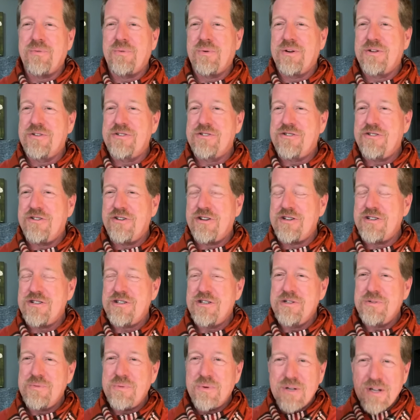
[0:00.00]
world's
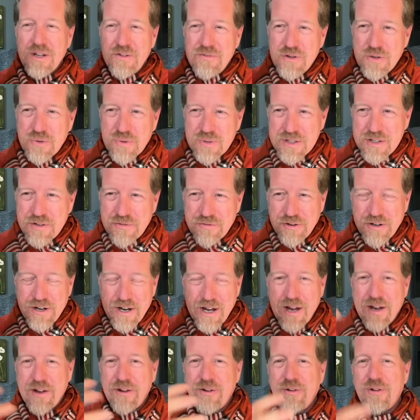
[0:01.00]
traditions will give you a different
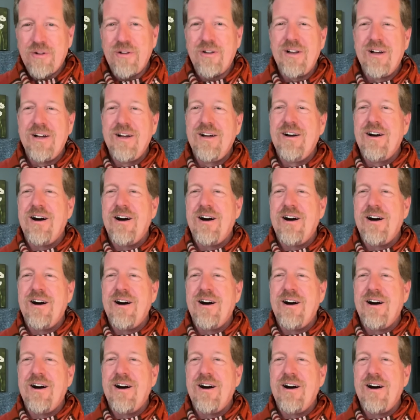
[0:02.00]
angle